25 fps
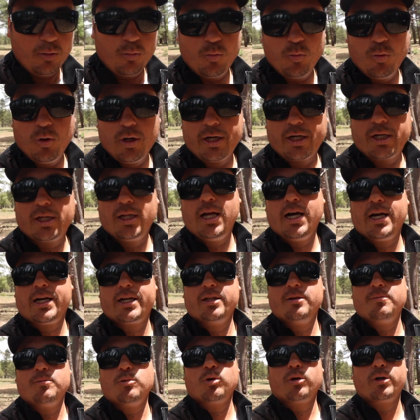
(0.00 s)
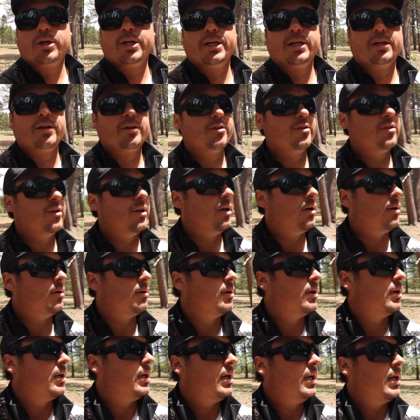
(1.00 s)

1 o'clock in the morning. So